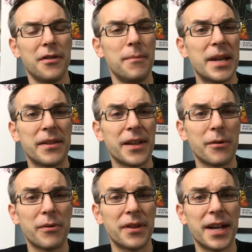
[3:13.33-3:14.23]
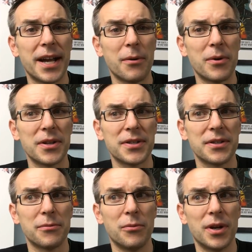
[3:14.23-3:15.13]
The big thing with the diet
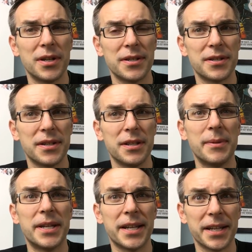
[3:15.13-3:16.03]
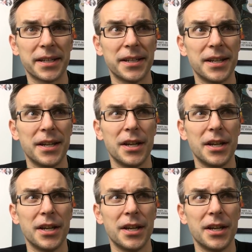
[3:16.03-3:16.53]
was in the beginning,